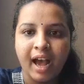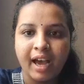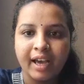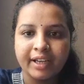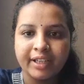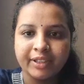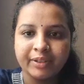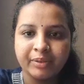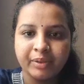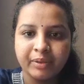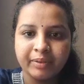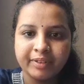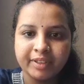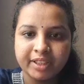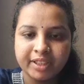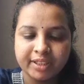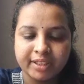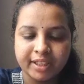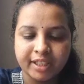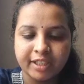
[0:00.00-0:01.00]
review the
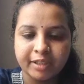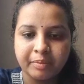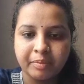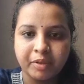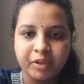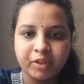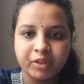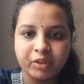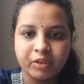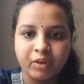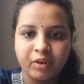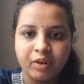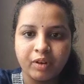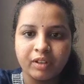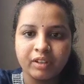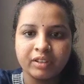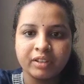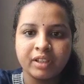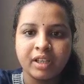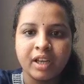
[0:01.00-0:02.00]
study
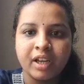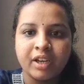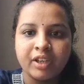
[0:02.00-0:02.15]
protocols